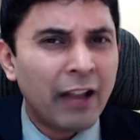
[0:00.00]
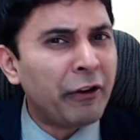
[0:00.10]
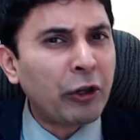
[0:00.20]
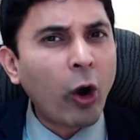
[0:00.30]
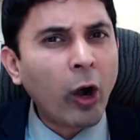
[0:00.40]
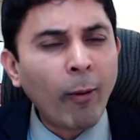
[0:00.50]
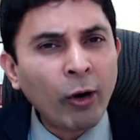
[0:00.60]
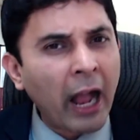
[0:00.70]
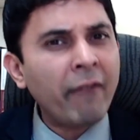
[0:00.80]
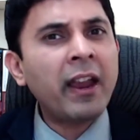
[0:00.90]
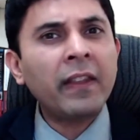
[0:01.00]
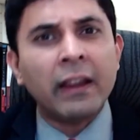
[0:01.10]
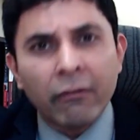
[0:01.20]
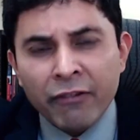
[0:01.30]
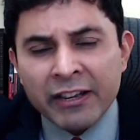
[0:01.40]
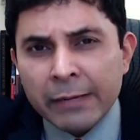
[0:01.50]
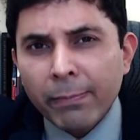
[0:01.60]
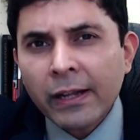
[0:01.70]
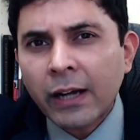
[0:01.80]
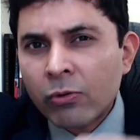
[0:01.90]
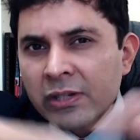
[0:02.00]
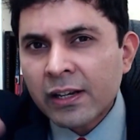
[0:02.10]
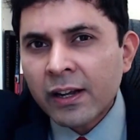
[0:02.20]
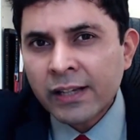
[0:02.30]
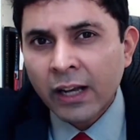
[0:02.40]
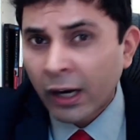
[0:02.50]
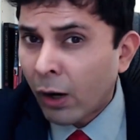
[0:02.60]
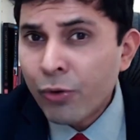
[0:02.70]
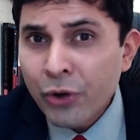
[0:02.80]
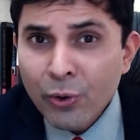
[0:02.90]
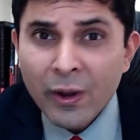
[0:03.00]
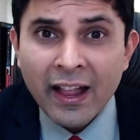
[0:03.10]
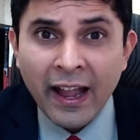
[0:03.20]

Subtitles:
We talk about having an invisible counselors around you,